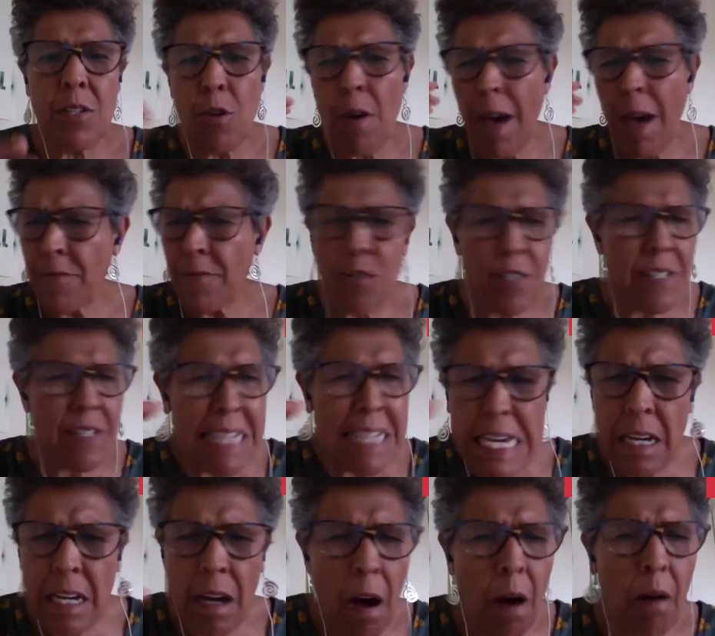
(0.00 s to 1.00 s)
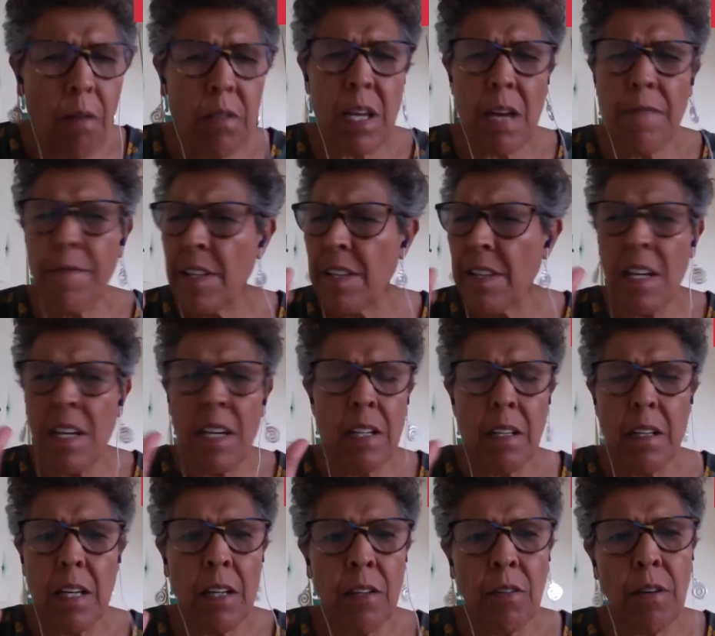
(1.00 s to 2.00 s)
You have to decode everything
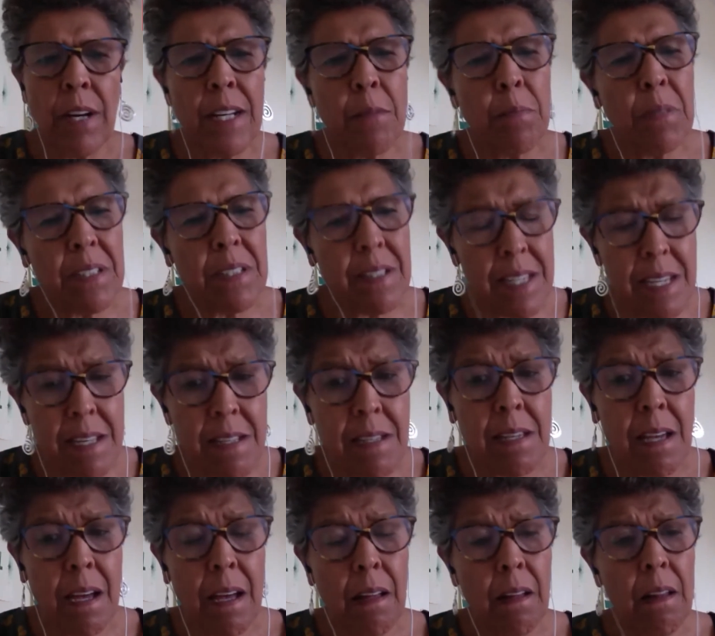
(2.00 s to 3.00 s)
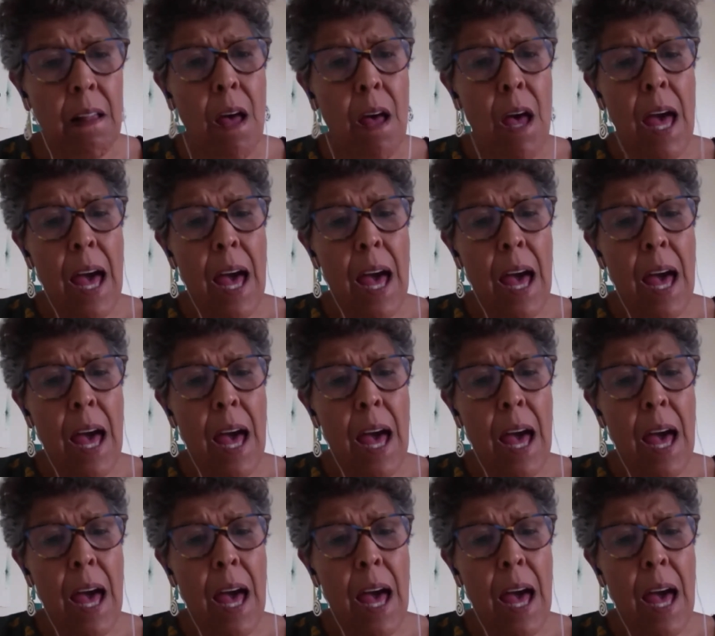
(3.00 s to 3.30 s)
in incredible detail.